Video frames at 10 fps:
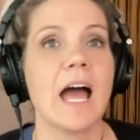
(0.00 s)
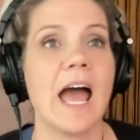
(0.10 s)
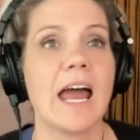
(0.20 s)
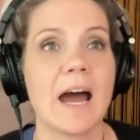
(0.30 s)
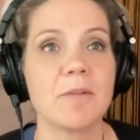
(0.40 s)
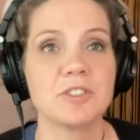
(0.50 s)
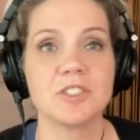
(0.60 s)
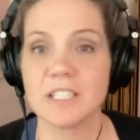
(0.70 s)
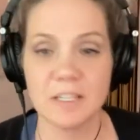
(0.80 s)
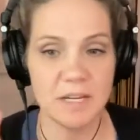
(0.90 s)
and I was
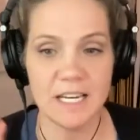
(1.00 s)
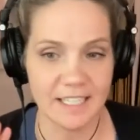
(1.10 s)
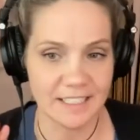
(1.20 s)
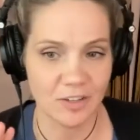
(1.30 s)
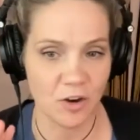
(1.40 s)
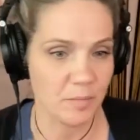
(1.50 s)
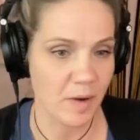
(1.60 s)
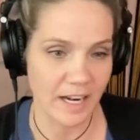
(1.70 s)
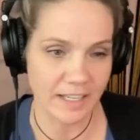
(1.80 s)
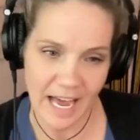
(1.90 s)
just a comedian on
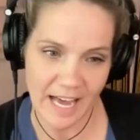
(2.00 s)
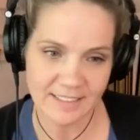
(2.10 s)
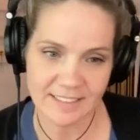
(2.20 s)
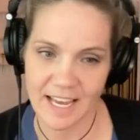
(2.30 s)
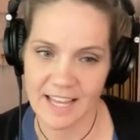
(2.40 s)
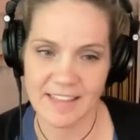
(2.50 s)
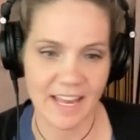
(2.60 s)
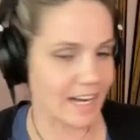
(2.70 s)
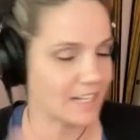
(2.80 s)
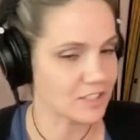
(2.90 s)
podcasts, and
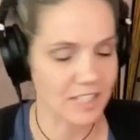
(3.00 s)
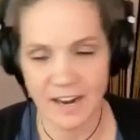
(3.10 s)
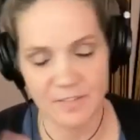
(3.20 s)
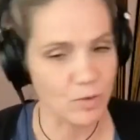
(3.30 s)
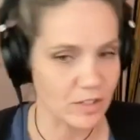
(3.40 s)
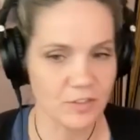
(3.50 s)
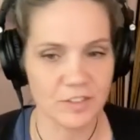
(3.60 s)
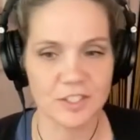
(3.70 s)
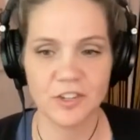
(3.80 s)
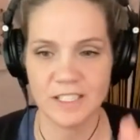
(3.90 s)
then I just kind of went to
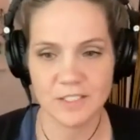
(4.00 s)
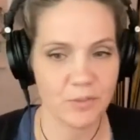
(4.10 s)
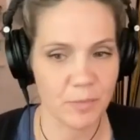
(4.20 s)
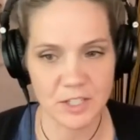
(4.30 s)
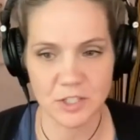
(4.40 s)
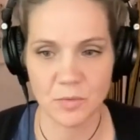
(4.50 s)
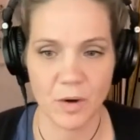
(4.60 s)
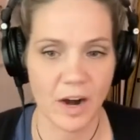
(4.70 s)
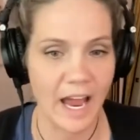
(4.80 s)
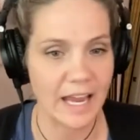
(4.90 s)
this transformation
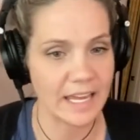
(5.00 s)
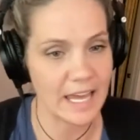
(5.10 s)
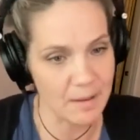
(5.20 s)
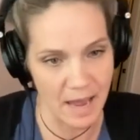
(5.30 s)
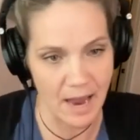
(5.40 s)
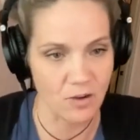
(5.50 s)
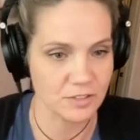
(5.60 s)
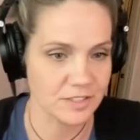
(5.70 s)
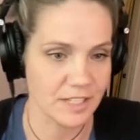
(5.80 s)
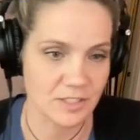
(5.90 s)
where I came
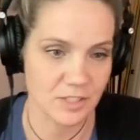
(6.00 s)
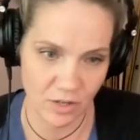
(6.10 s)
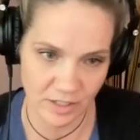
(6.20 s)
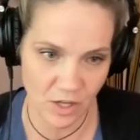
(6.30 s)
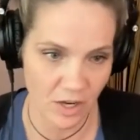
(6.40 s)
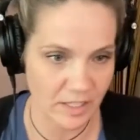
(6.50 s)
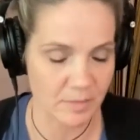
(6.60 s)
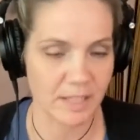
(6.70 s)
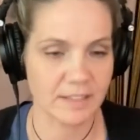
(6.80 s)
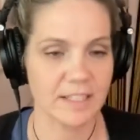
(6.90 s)
out and started talking
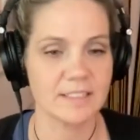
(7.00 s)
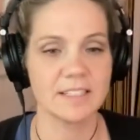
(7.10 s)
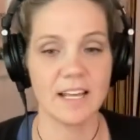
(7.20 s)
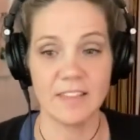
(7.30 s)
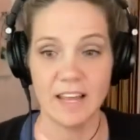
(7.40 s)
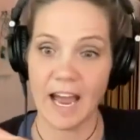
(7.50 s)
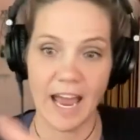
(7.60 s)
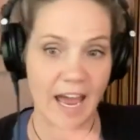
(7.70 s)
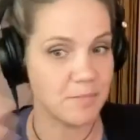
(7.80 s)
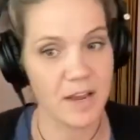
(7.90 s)
about this, and then I
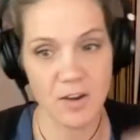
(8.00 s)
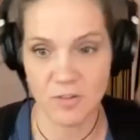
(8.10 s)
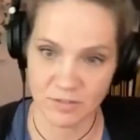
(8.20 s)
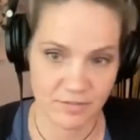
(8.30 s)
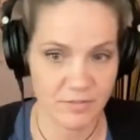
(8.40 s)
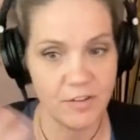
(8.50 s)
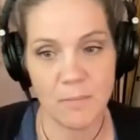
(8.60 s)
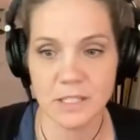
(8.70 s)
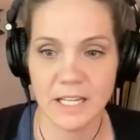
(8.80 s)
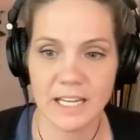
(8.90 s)
had my own
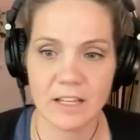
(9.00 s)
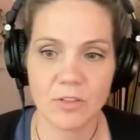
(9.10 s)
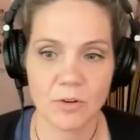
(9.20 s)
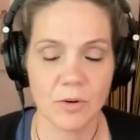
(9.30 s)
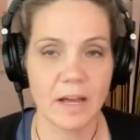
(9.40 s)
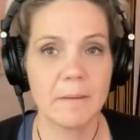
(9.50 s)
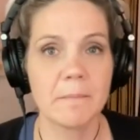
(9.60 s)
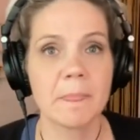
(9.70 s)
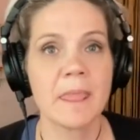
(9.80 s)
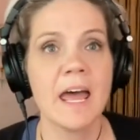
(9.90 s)
fumbling through it.
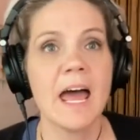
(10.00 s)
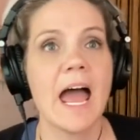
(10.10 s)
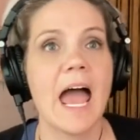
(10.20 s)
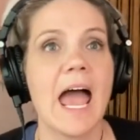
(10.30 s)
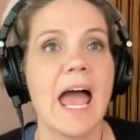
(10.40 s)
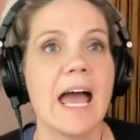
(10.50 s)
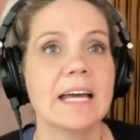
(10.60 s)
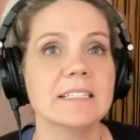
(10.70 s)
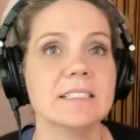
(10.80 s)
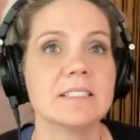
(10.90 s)

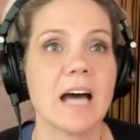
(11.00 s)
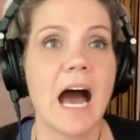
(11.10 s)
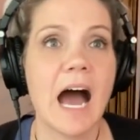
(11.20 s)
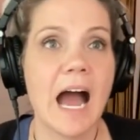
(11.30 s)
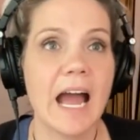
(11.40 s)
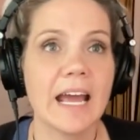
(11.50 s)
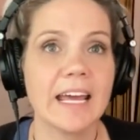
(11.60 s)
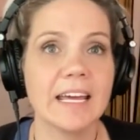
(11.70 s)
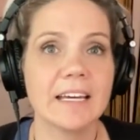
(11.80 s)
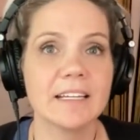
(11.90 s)
And
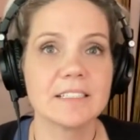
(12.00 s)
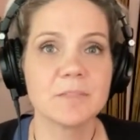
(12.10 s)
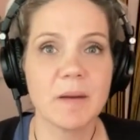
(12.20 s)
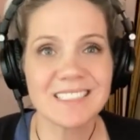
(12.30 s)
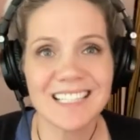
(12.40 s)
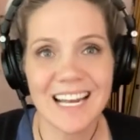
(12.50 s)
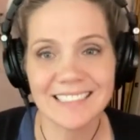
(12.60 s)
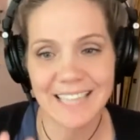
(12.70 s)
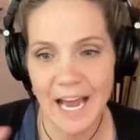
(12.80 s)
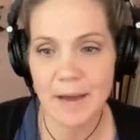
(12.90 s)
I spent a lot
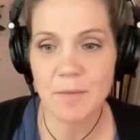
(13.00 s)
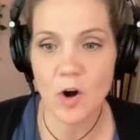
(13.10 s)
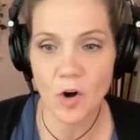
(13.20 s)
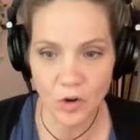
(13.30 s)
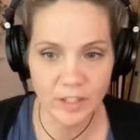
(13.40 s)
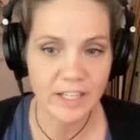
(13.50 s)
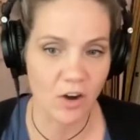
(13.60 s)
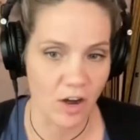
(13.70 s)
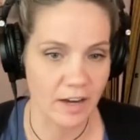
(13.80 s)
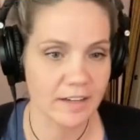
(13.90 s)
of time early
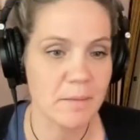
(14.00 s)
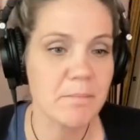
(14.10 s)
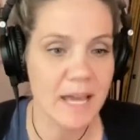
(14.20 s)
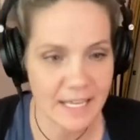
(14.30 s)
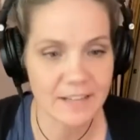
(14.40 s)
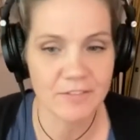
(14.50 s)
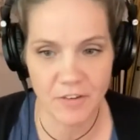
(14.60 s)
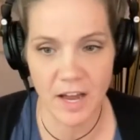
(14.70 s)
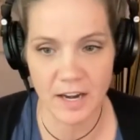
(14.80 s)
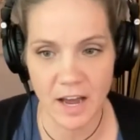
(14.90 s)
on making
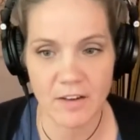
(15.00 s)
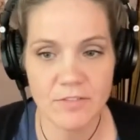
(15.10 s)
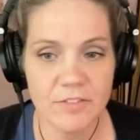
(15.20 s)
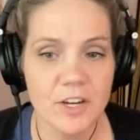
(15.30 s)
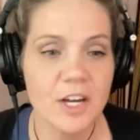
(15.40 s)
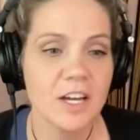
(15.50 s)
fun of